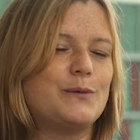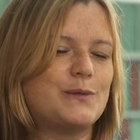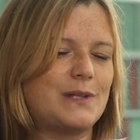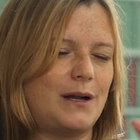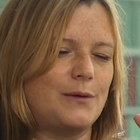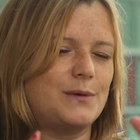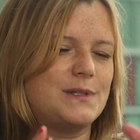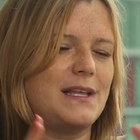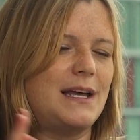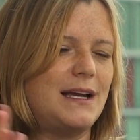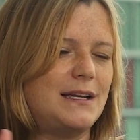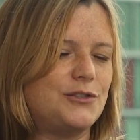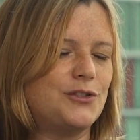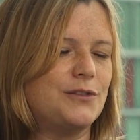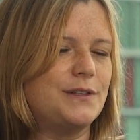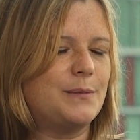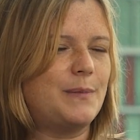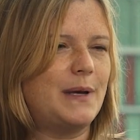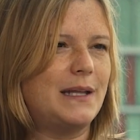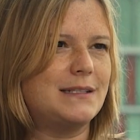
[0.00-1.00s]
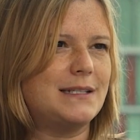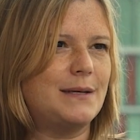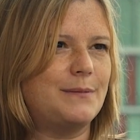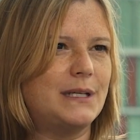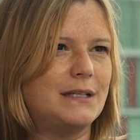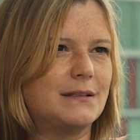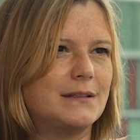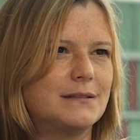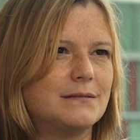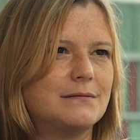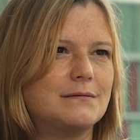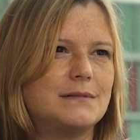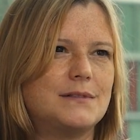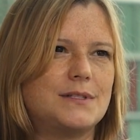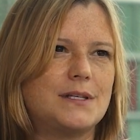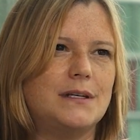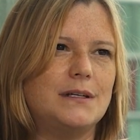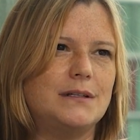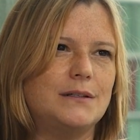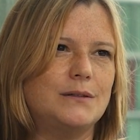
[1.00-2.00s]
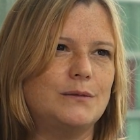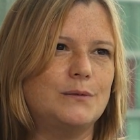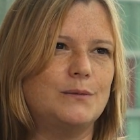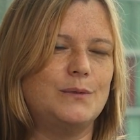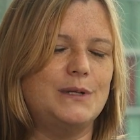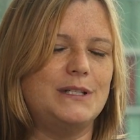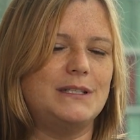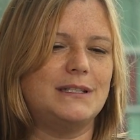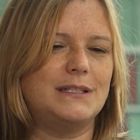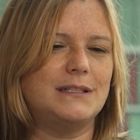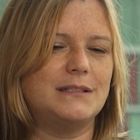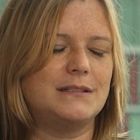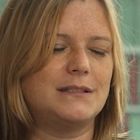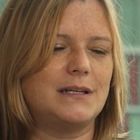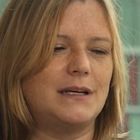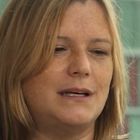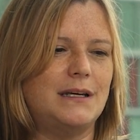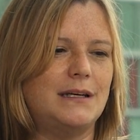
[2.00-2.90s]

I was there during the pandemic, So we did